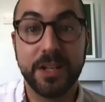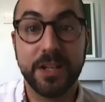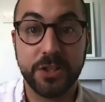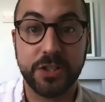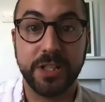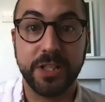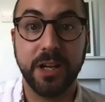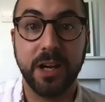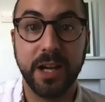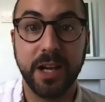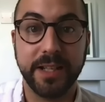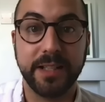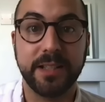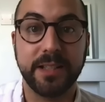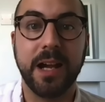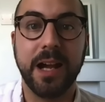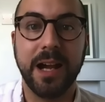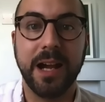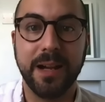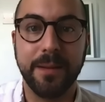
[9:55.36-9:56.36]
Shiite
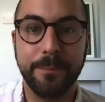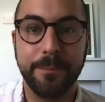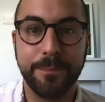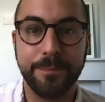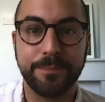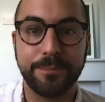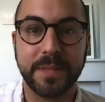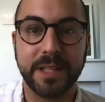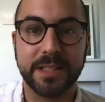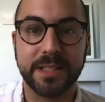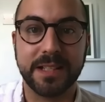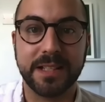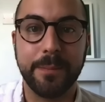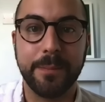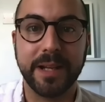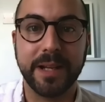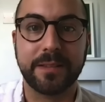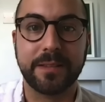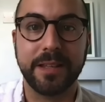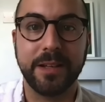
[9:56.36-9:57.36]
um,
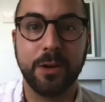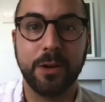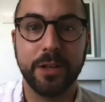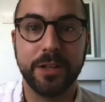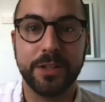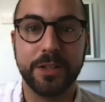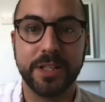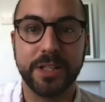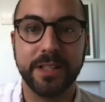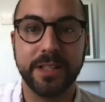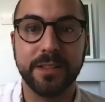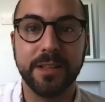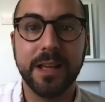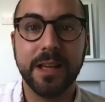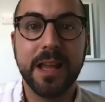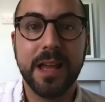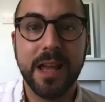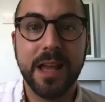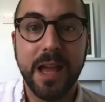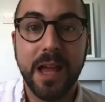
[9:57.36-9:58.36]
Islamic theology, and
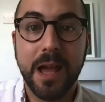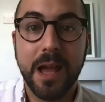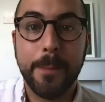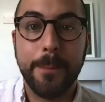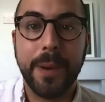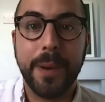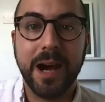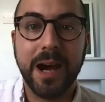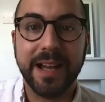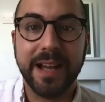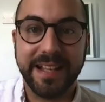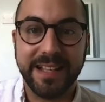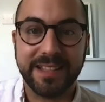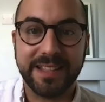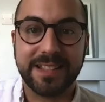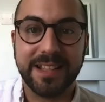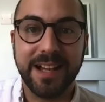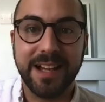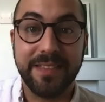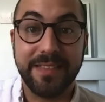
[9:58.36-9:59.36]
but
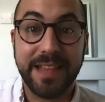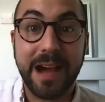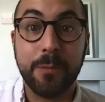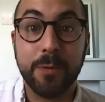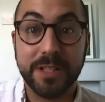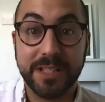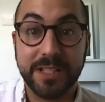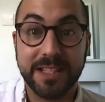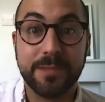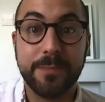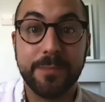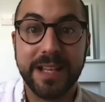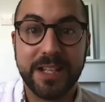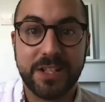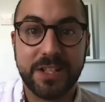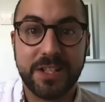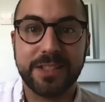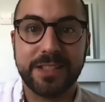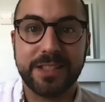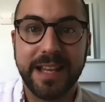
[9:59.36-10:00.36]
it's uh, that was its
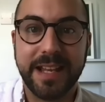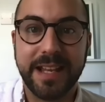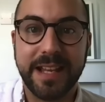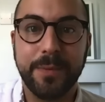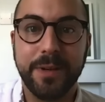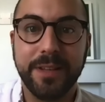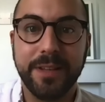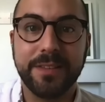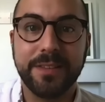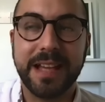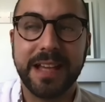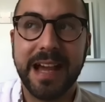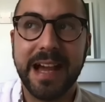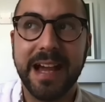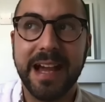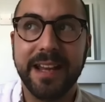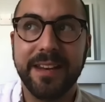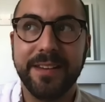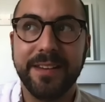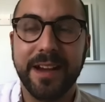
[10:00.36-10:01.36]
mission statement,
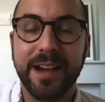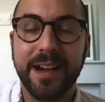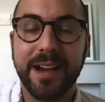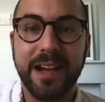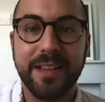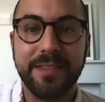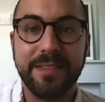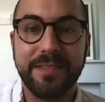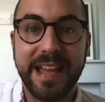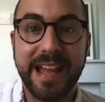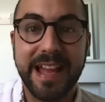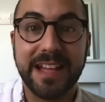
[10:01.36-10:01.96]
and uh, there